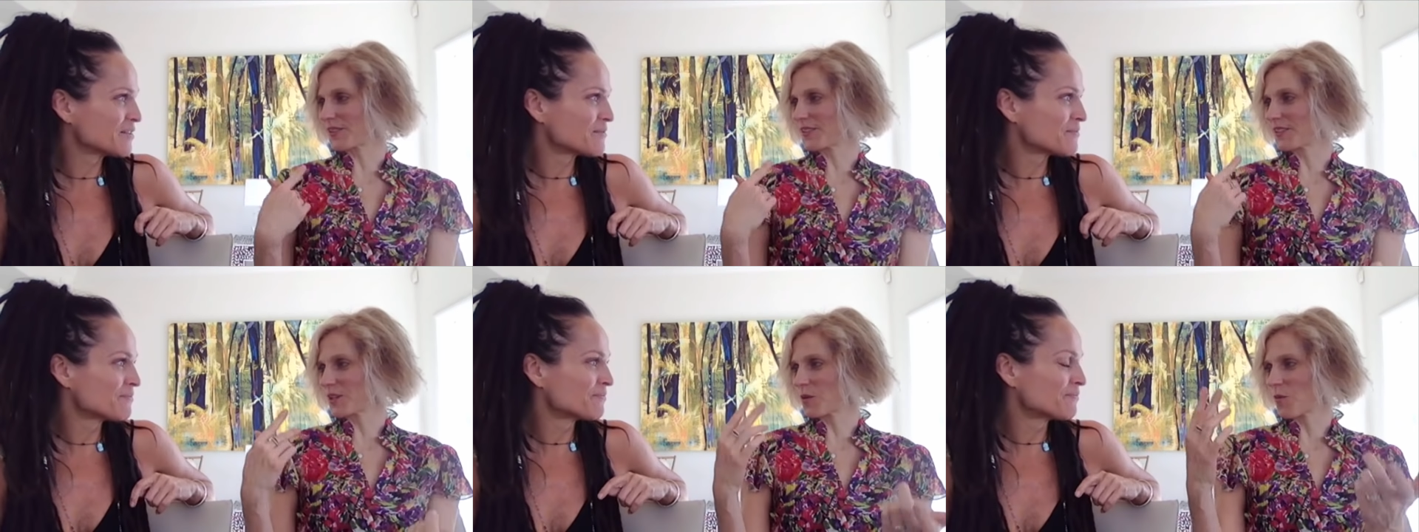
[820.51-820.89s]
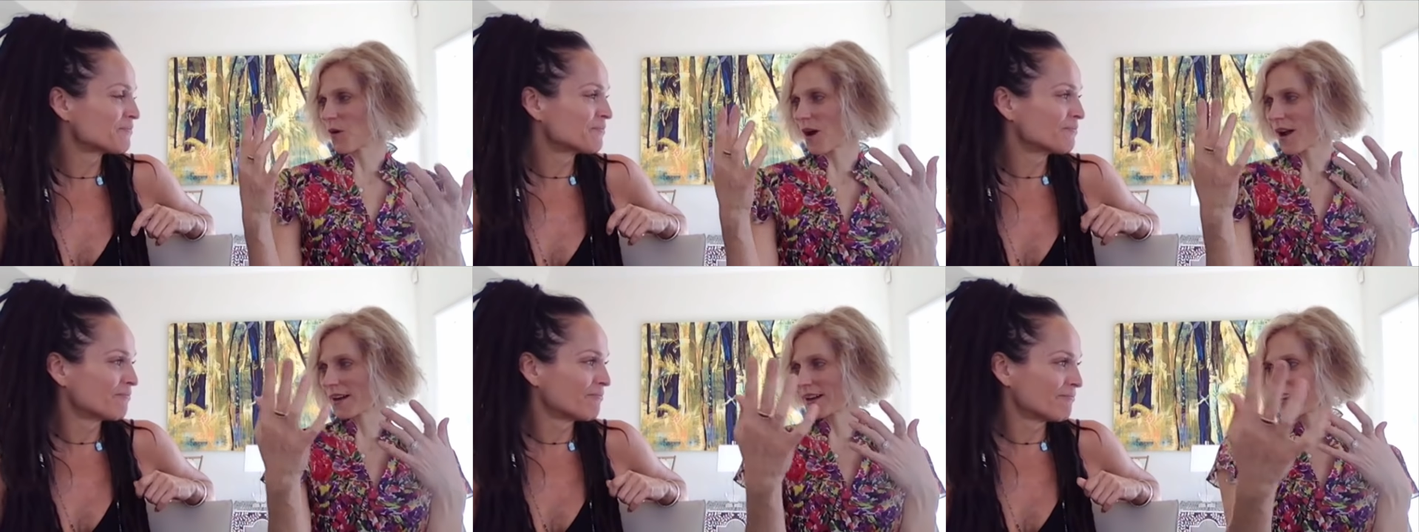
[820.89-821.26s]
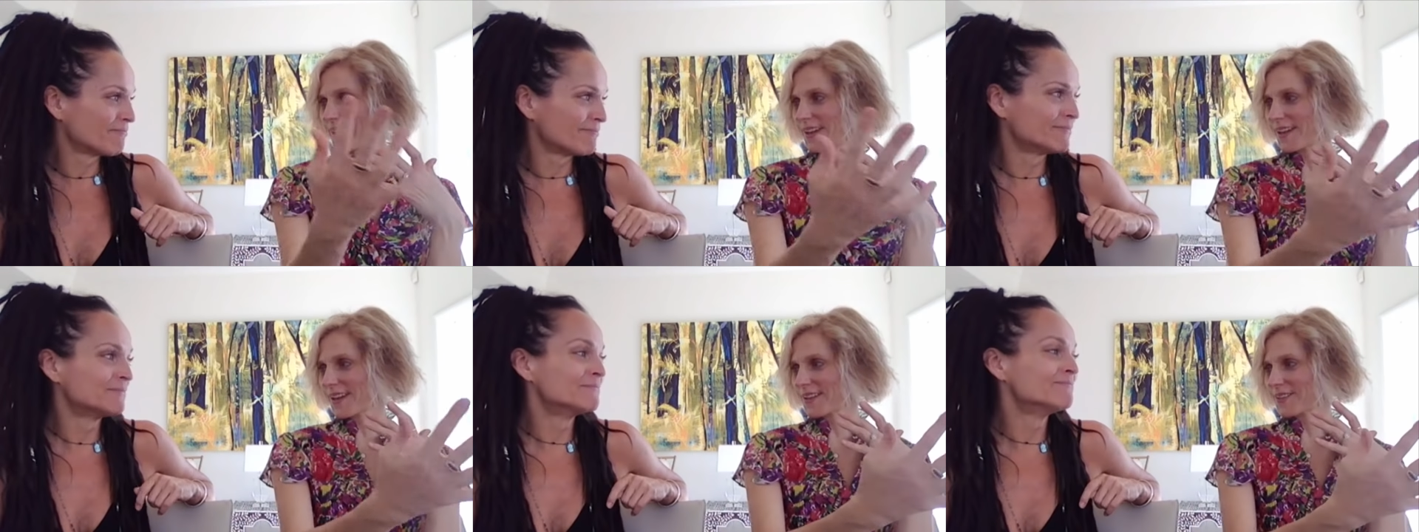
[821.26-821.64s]
Speaker 1: You know,
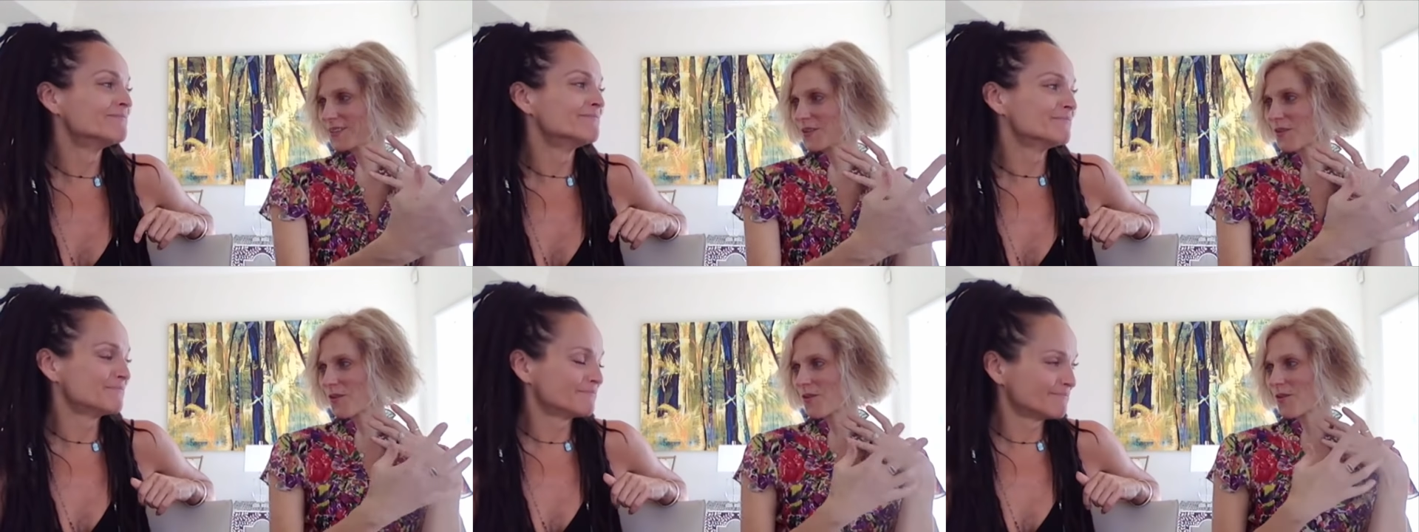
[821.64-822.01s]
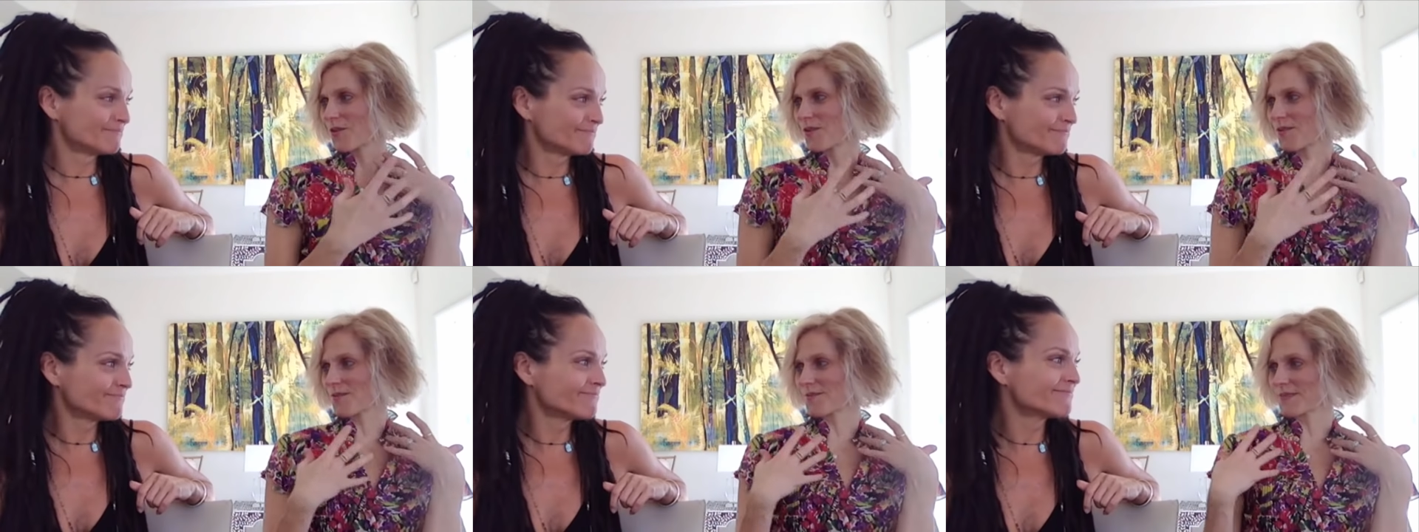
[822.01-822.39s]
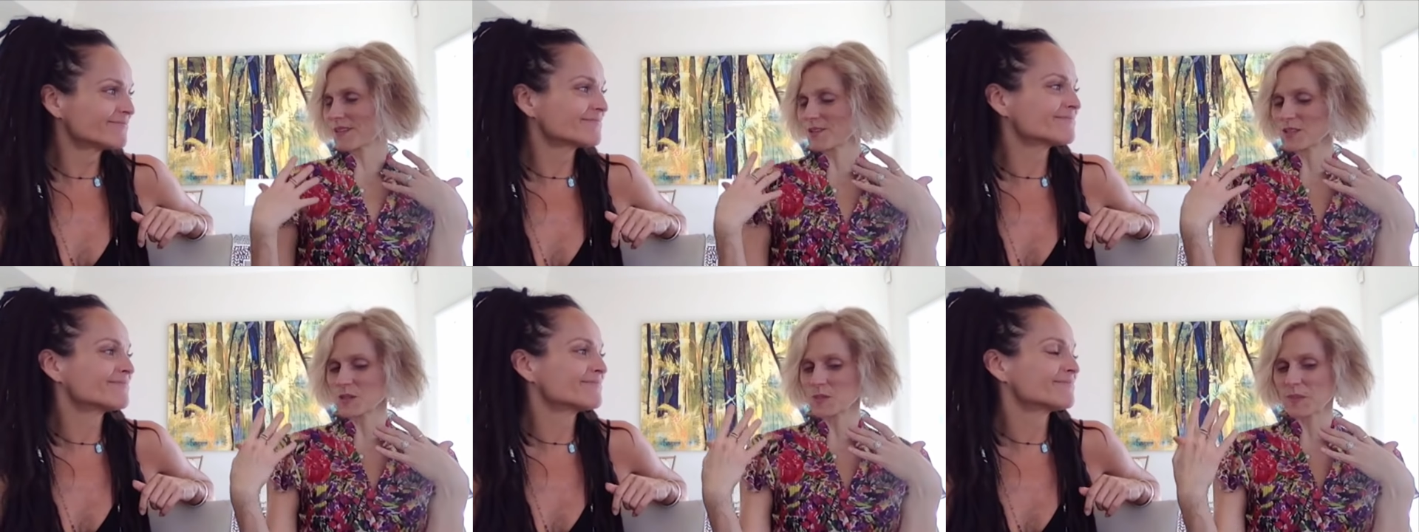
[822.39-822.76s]
walking the whole you
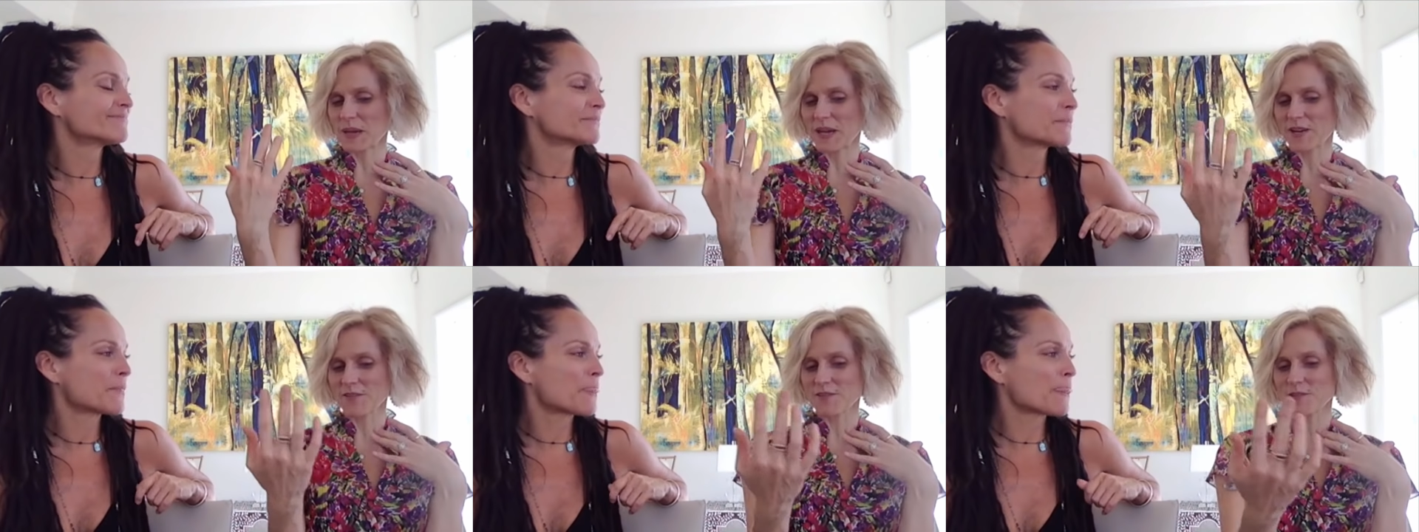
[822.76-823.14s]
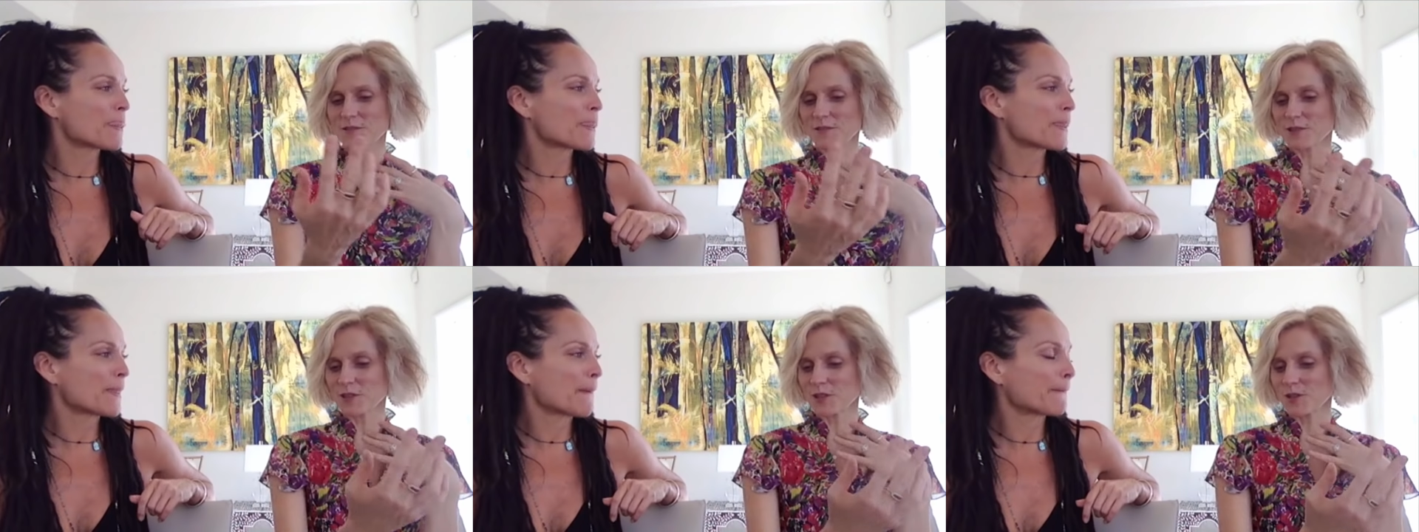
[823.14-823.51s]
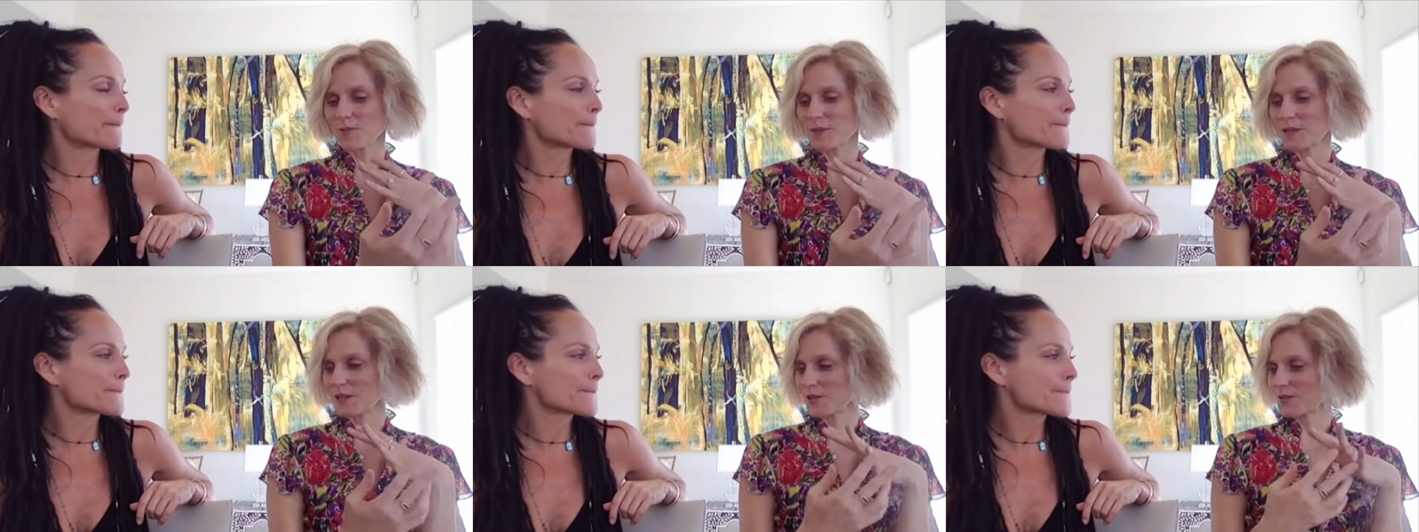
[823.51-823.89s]
know span of the room,
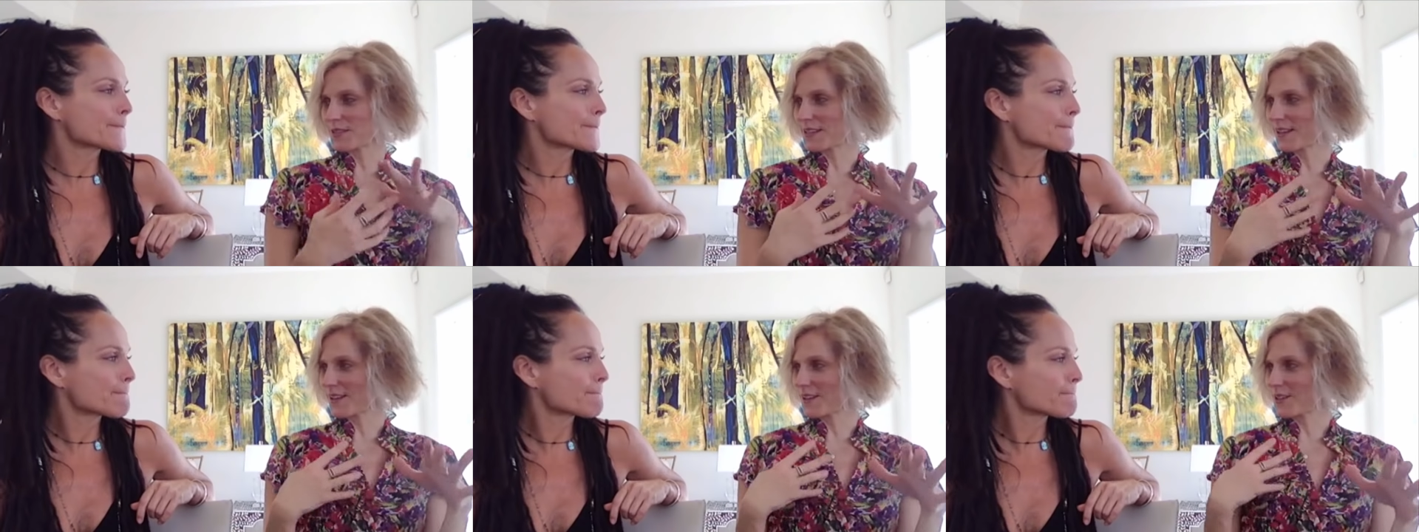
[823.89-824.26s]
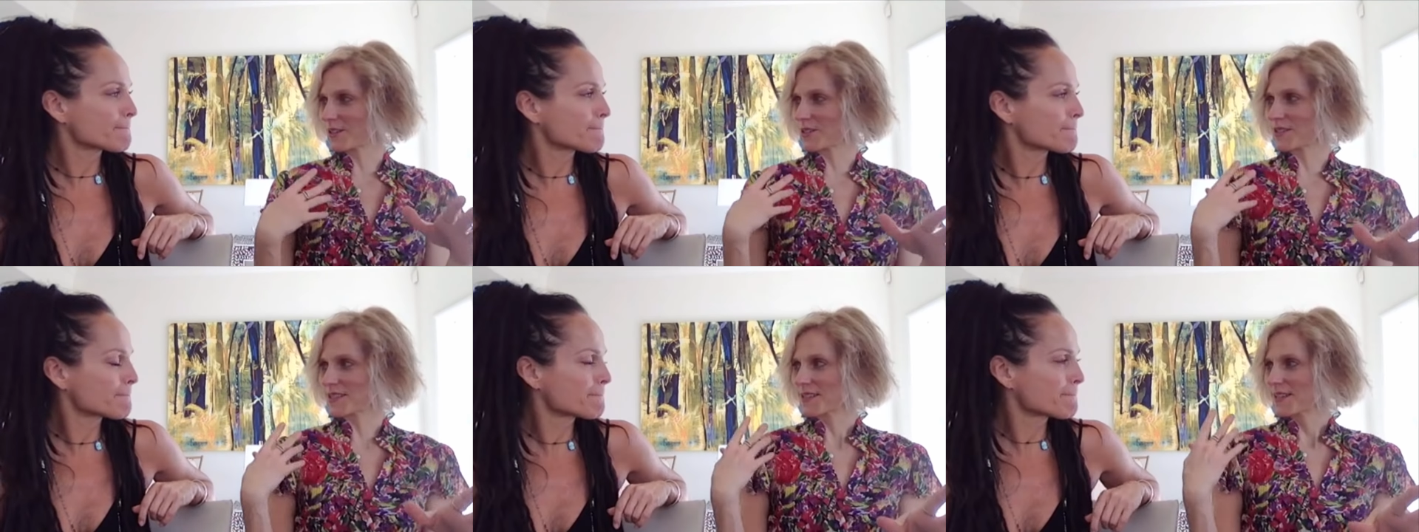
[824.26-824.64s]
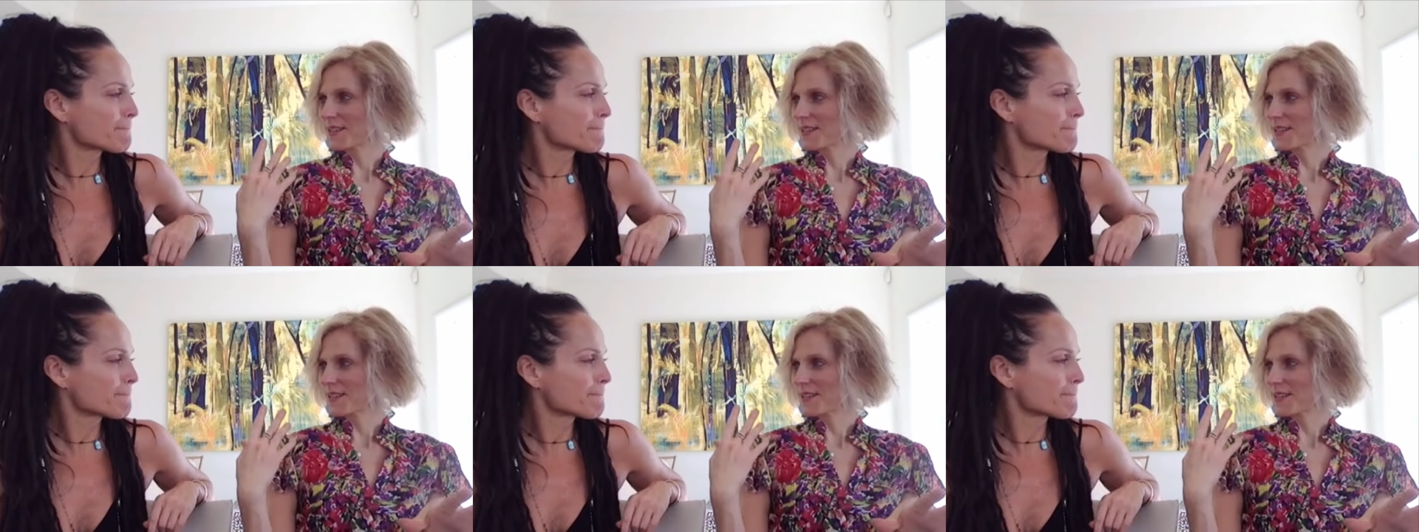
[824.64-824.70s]
and you're telling us